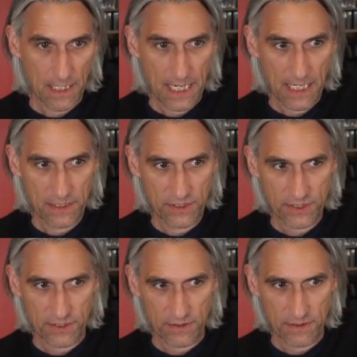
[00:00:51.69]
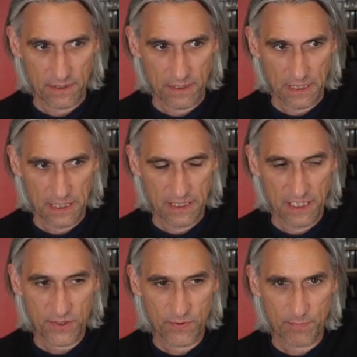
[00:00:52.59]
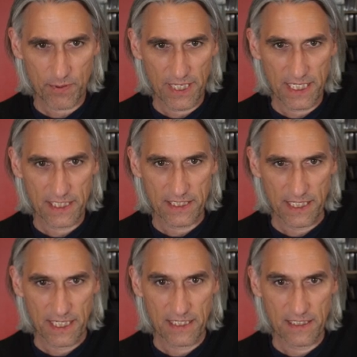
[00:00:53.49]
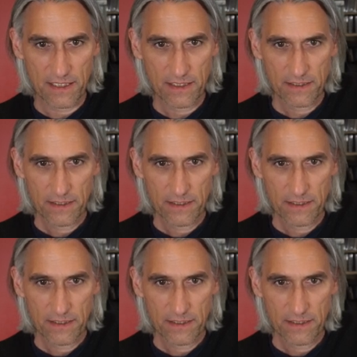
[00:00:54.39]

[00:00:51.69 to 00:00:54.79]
and this was played in